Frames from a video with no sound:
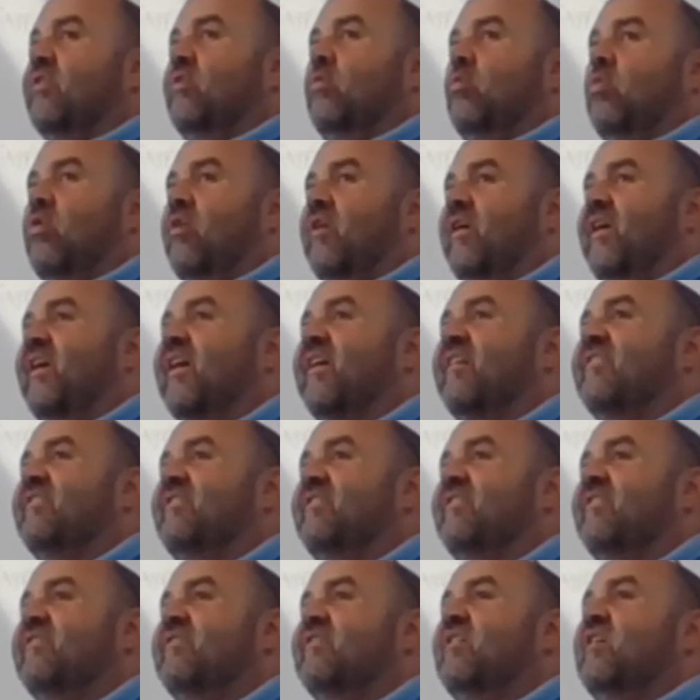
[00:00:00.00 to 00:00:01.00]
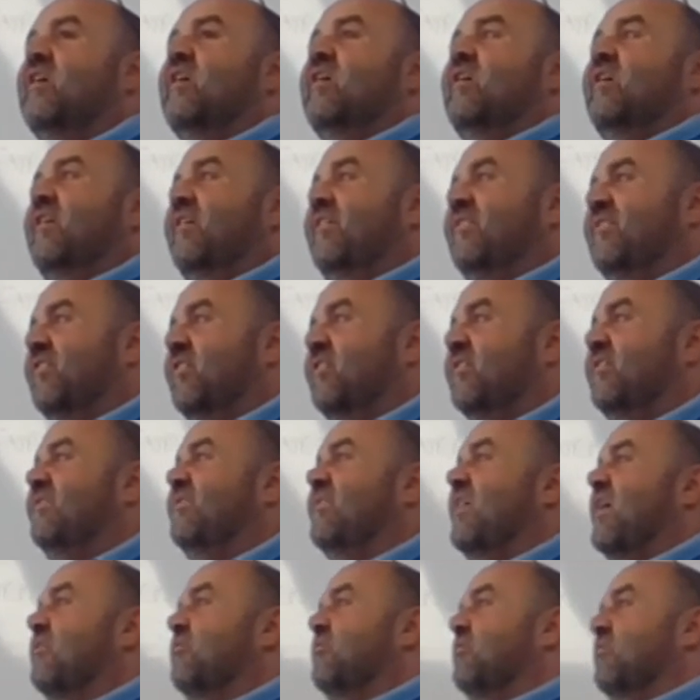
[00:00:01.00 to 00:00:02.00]
of the y-axis is an
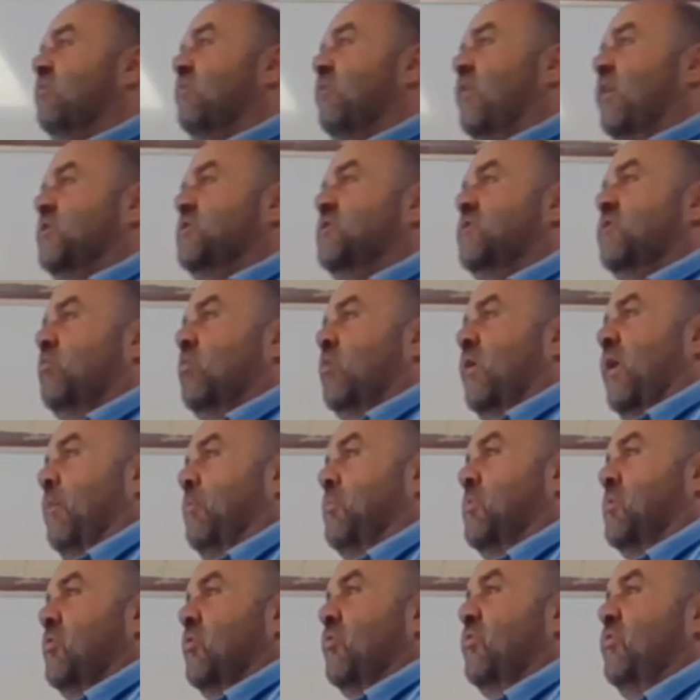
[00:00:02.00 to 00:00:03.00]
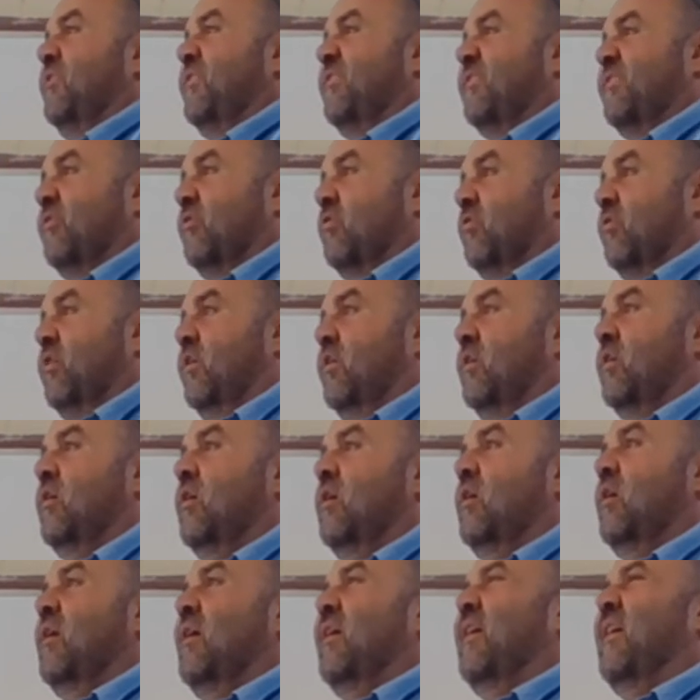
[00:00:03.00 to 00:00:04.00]
exact reflection of what happens on this side.
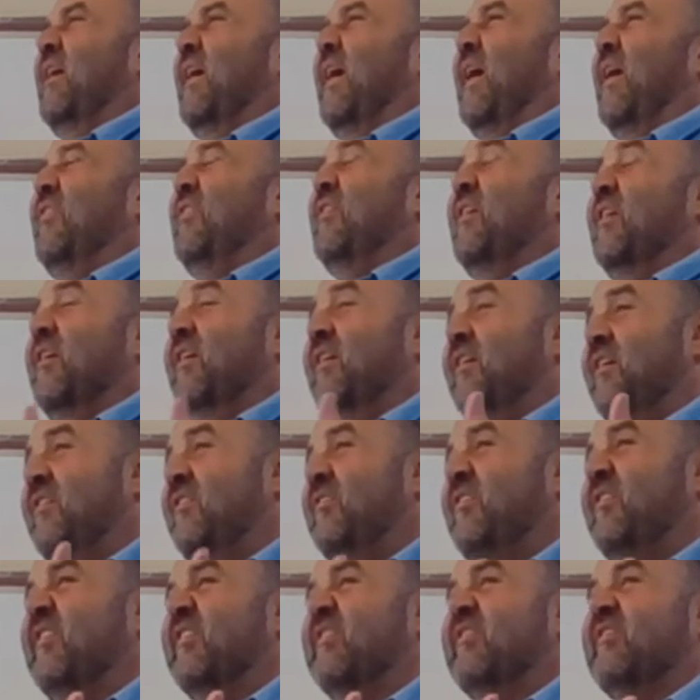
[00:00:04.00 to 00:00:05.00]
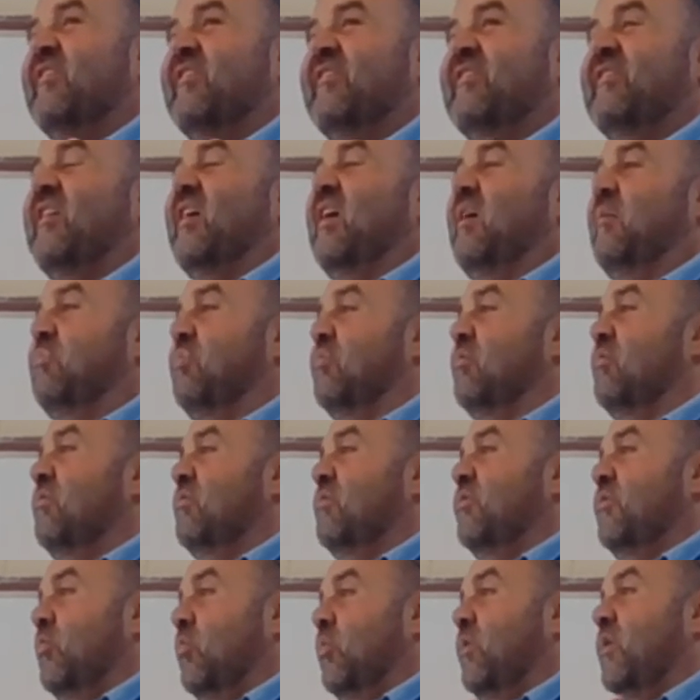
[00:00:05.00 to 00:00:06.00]
And the easiest
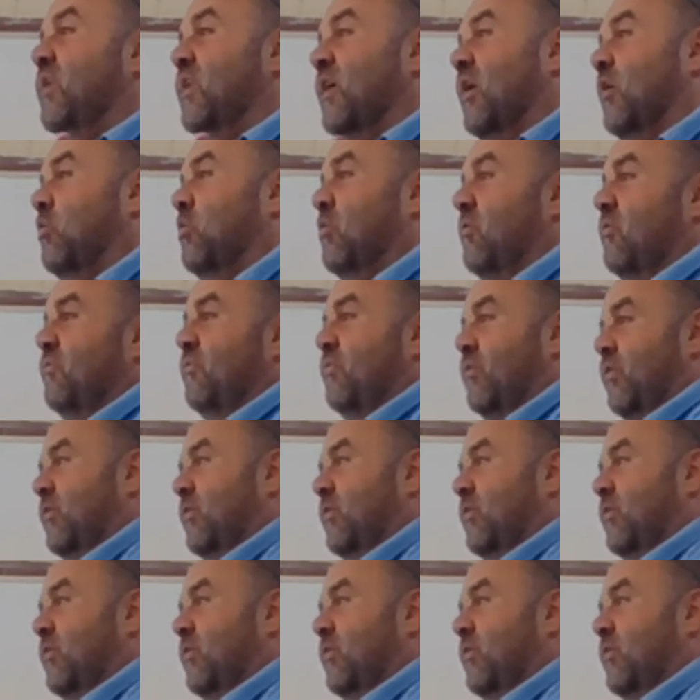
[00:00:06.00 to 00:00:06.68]
example that we know of